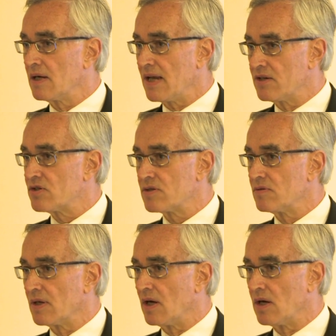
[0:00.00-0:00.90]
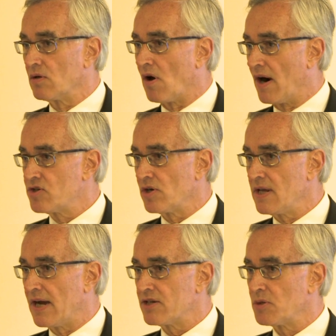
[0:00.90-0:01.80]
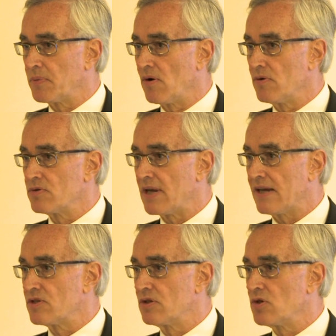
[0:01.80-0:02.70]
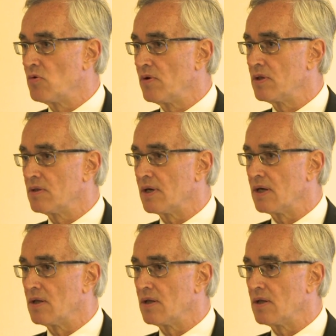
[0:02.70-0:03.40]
It's largely, I suppose, has to do with